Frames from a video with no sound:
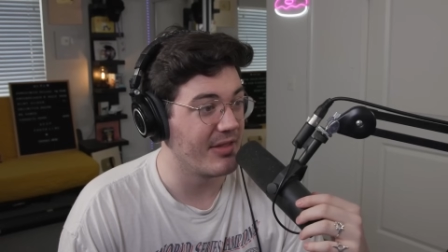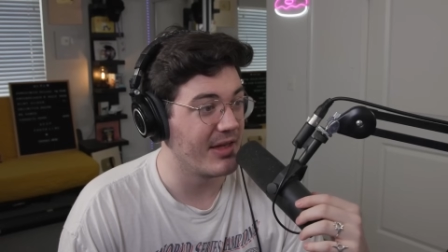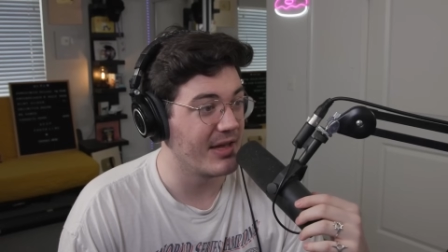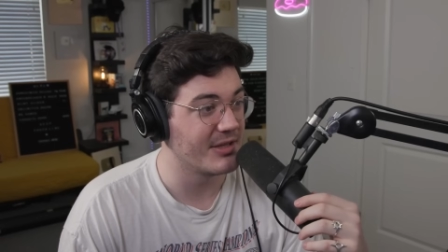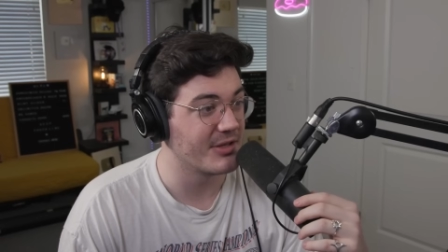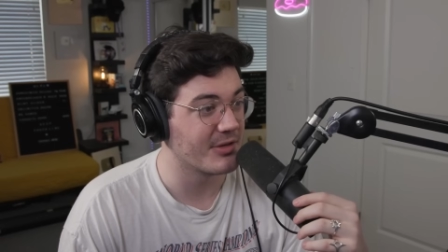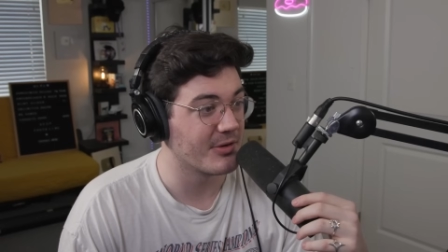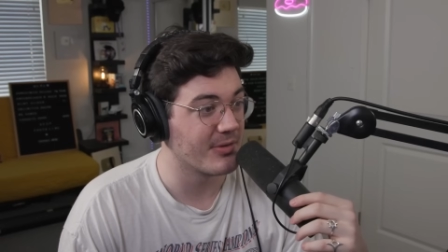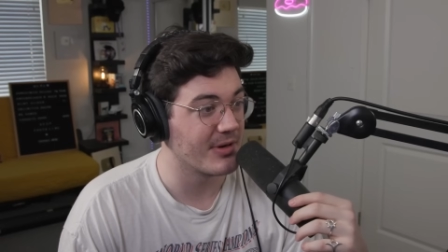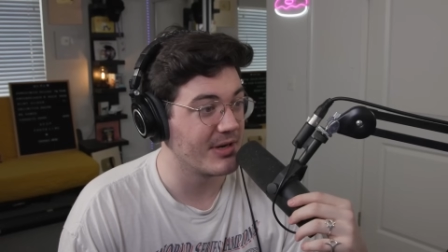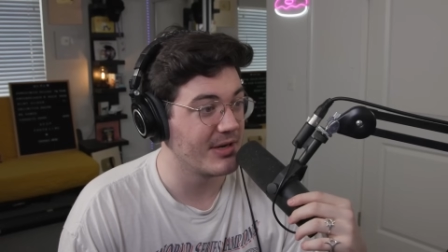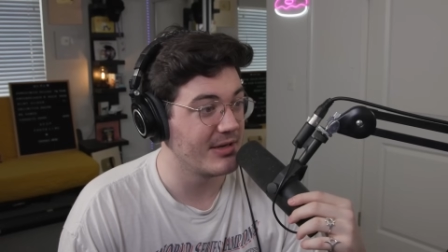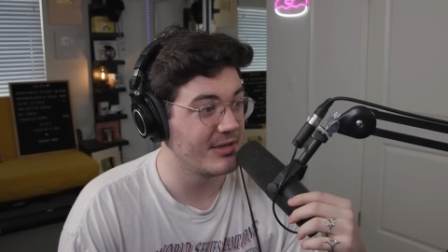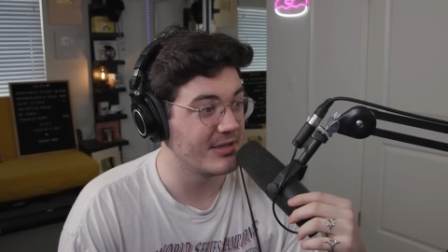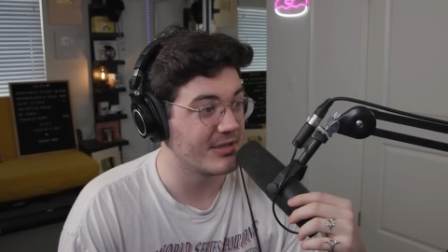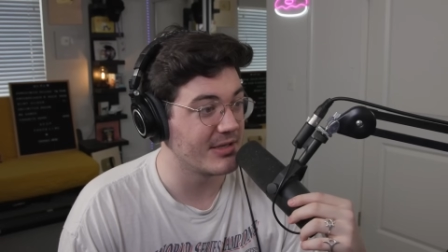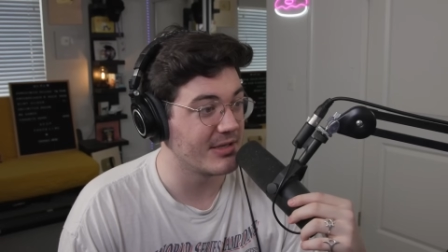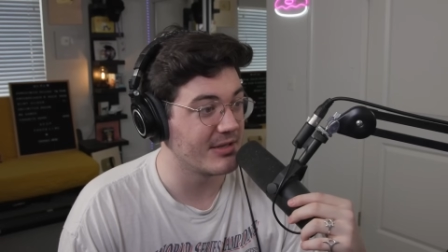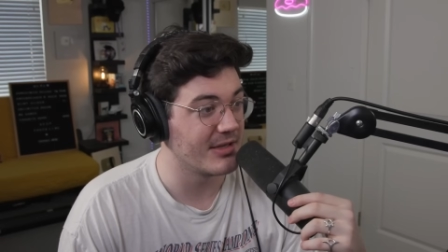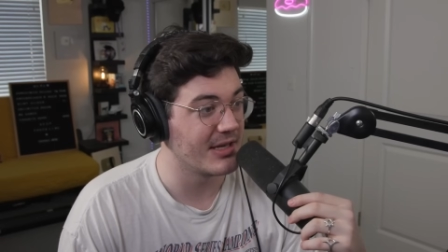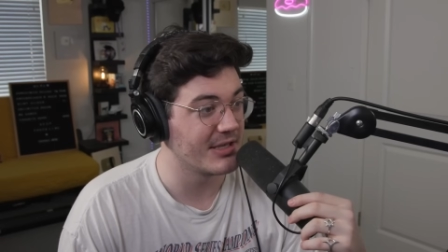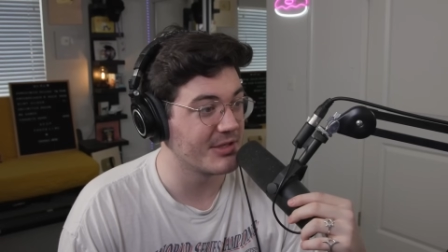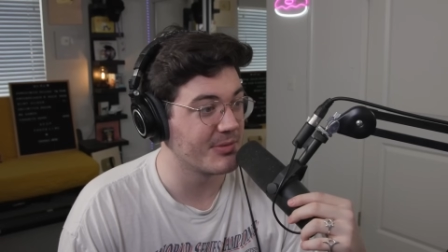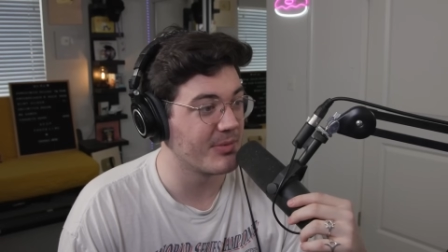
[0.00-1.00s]
that's
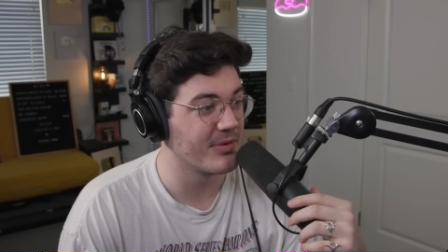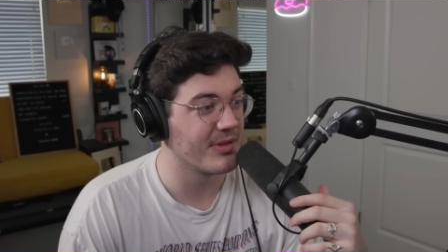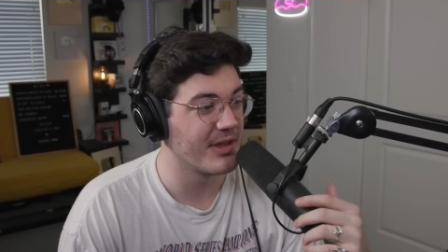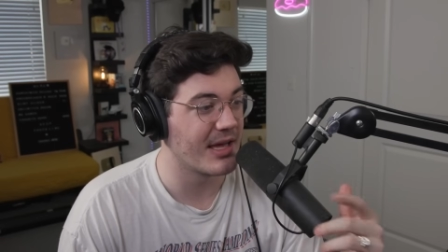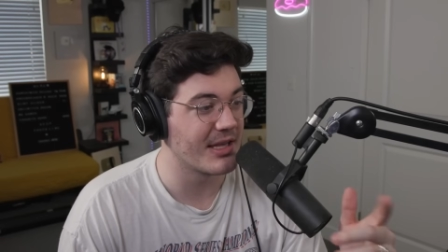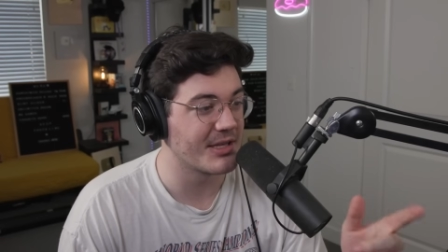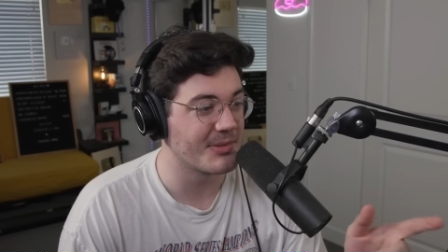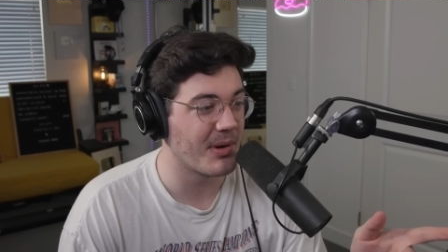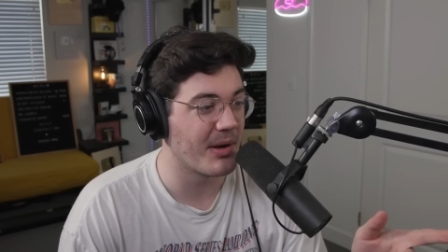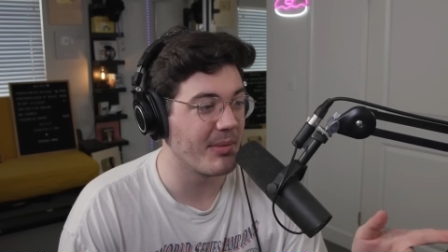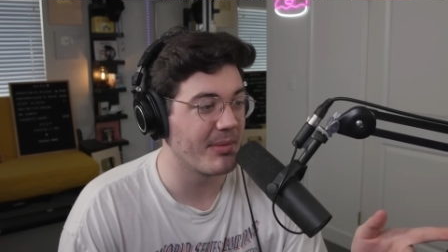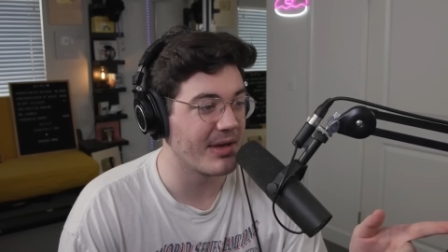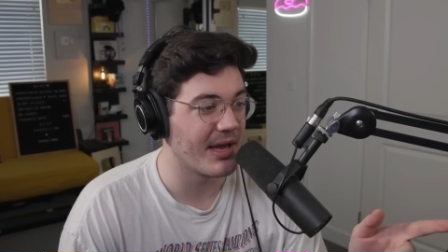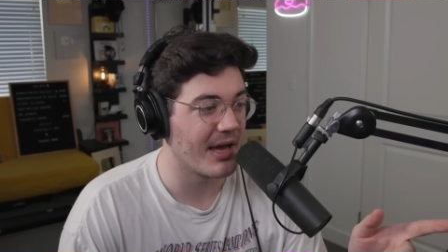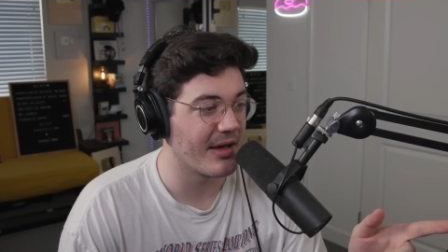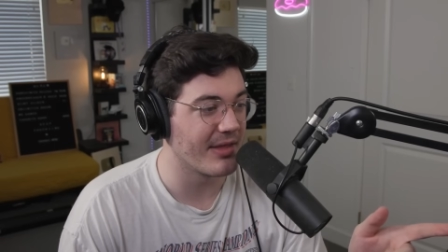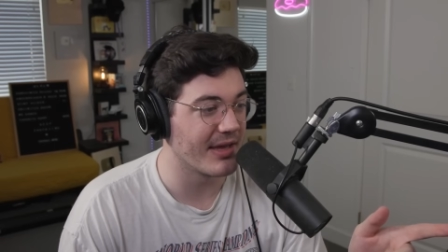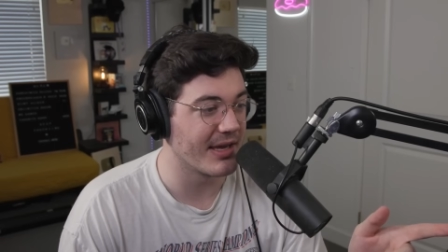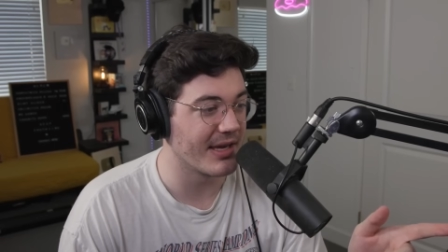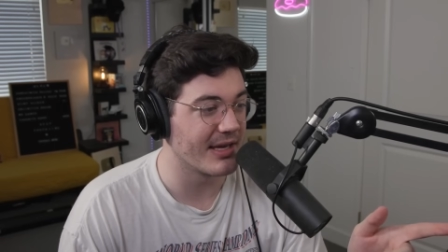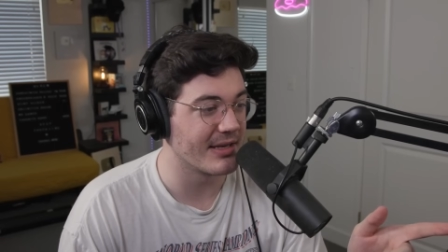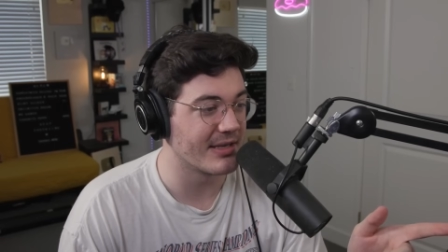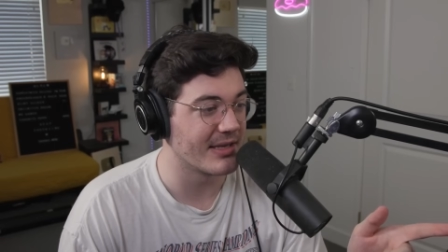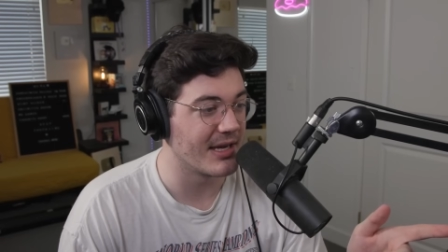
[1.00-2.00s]
crazy. That's where that's probably how
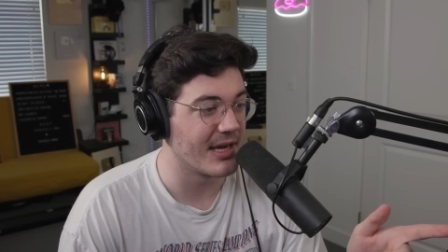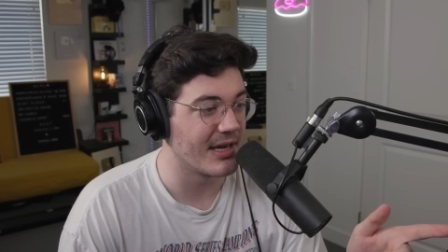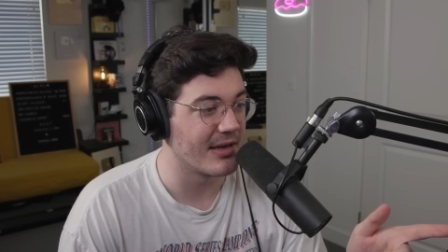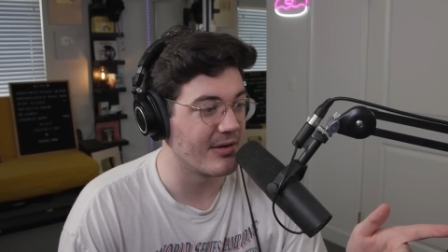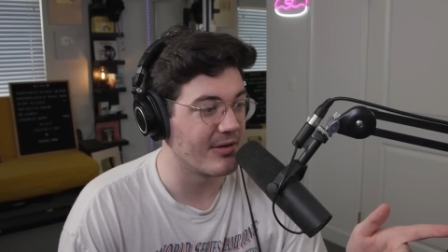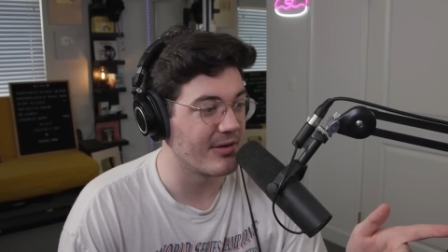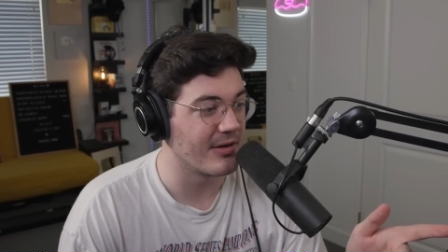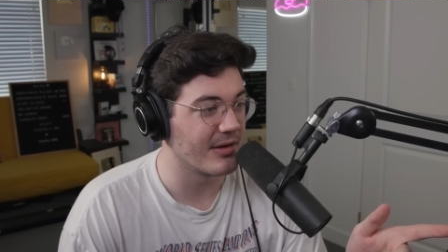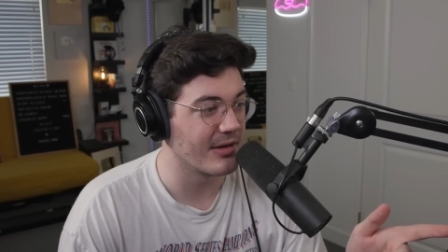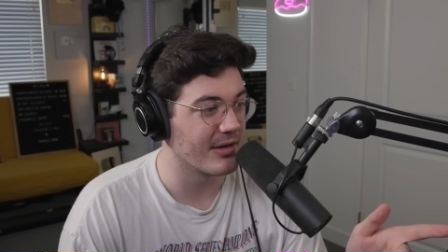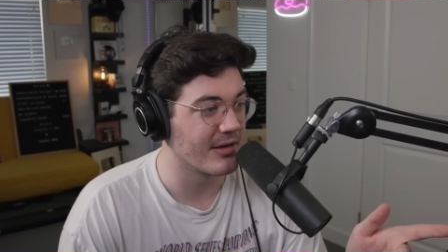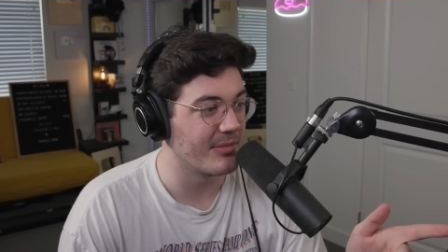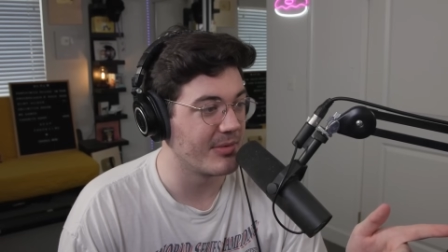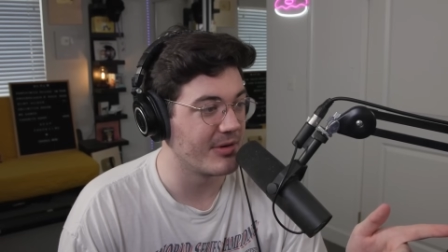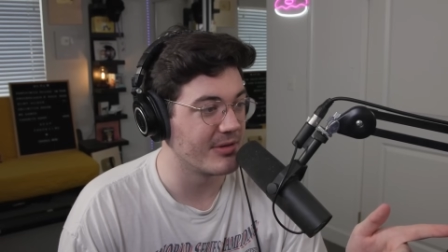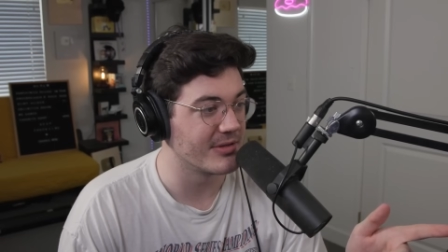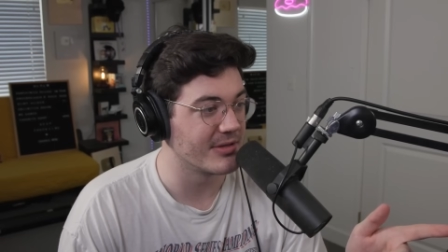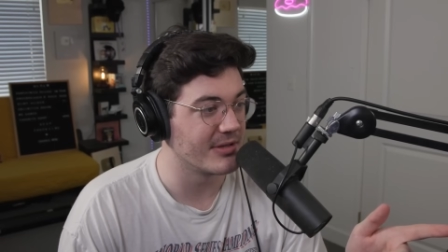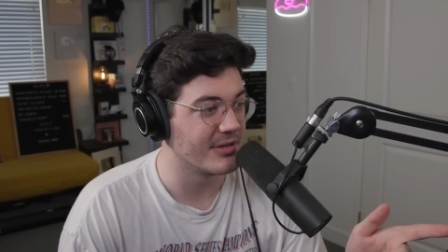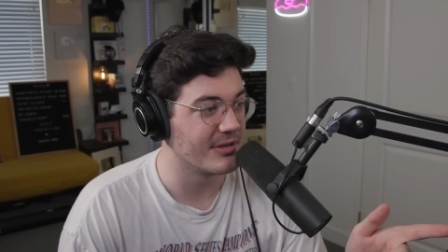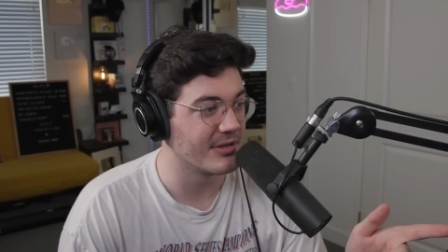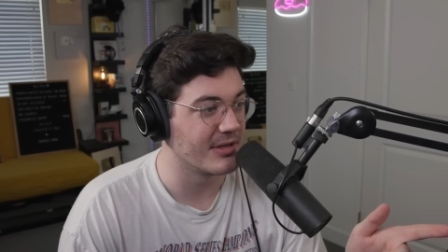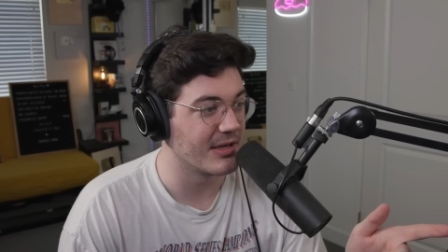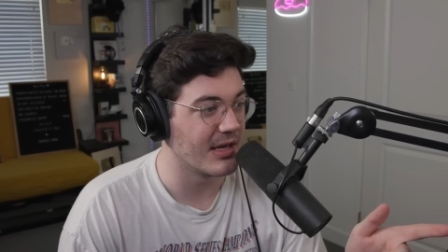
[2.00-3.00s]
they get to Antarctica
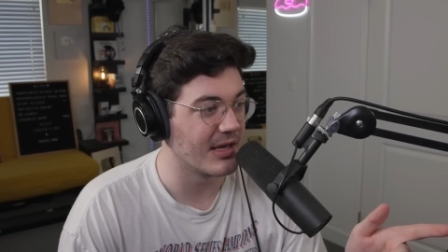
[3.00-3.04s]
most of the